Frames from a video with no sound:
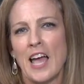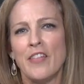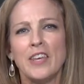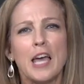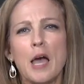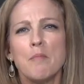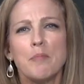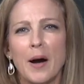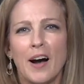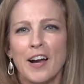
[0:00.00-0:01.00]
And the
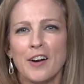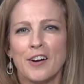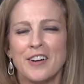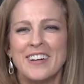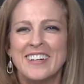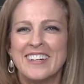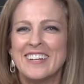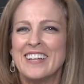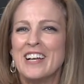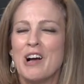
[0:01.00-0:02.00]
empire
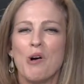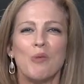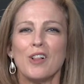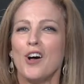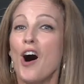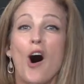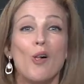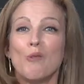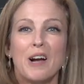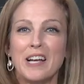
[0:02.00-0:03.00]
will
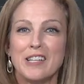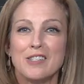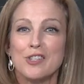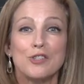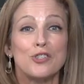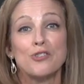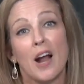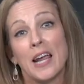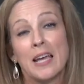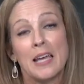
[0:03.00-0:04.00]
always
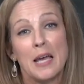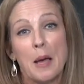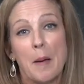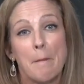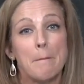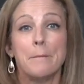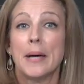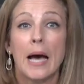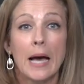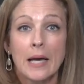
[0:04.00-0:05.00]
strike
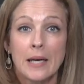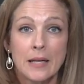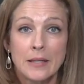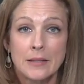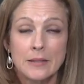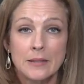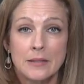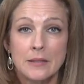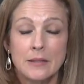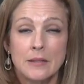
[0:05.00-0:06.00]
back.
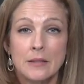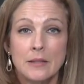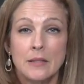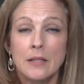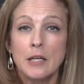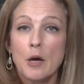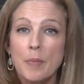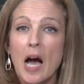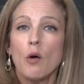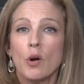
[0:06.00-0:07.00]

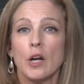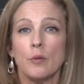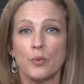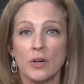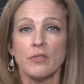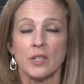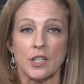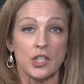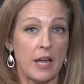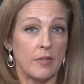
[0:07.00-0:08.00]
Power and
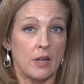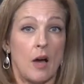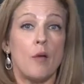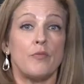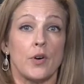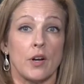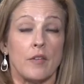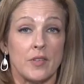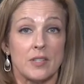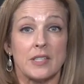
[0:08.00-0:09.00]
privilege and the comfort
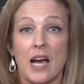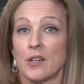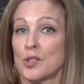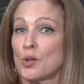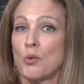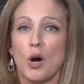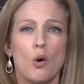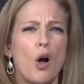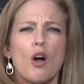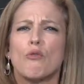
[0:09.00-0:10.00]
of the status
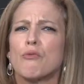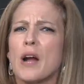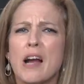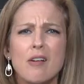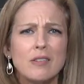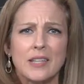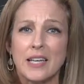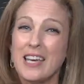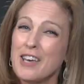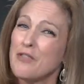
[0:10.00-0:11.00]
quo are
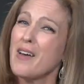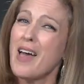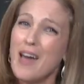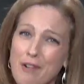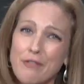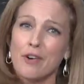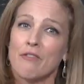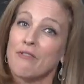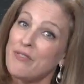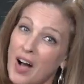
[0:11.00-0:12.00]
rarely, if
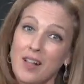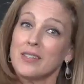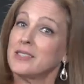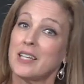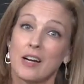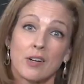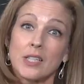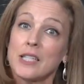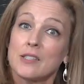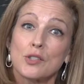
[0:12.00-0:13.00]
ever,
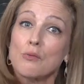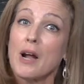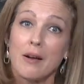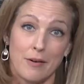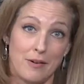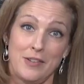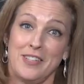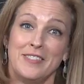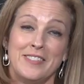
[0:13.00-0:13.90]
voluntarily surrendered.